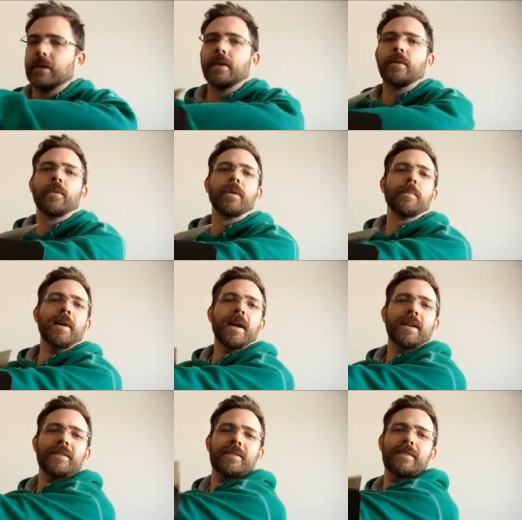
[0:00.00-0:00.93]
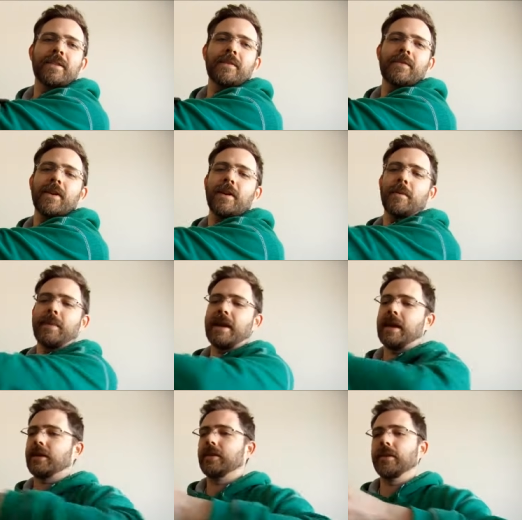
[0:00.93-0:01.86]
one box, very back.
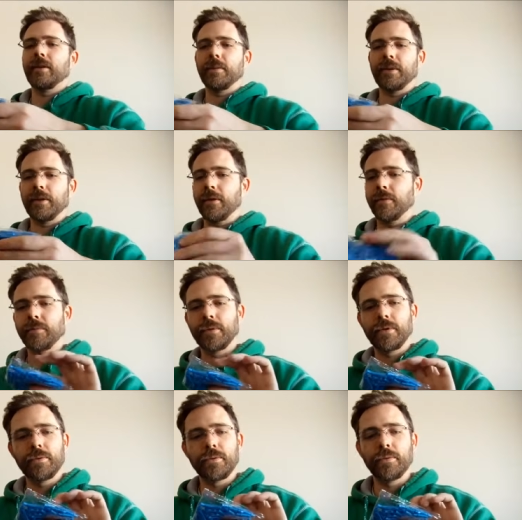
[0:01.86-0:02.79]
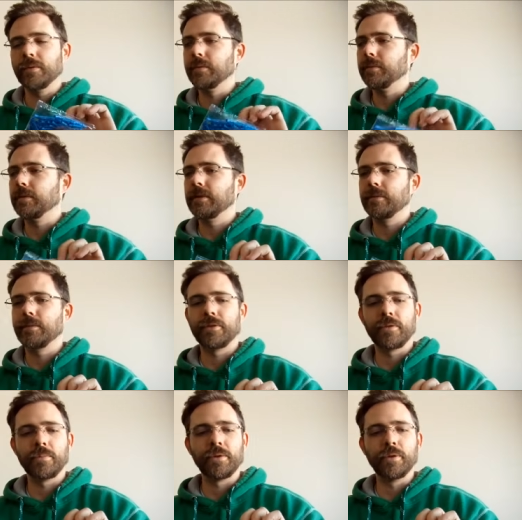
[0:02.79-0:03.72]
There we go. Ooh, bunch
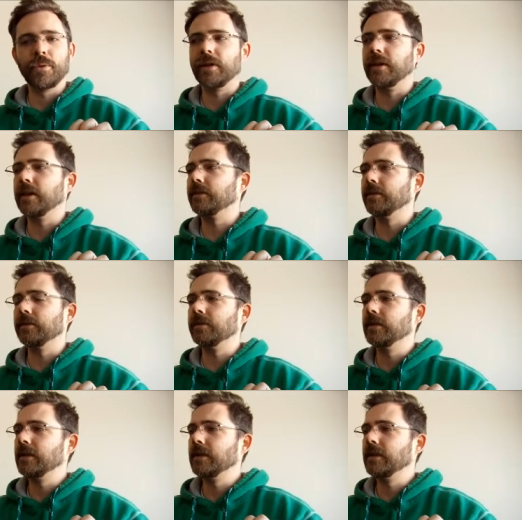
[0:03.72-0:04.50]
of blue connectors.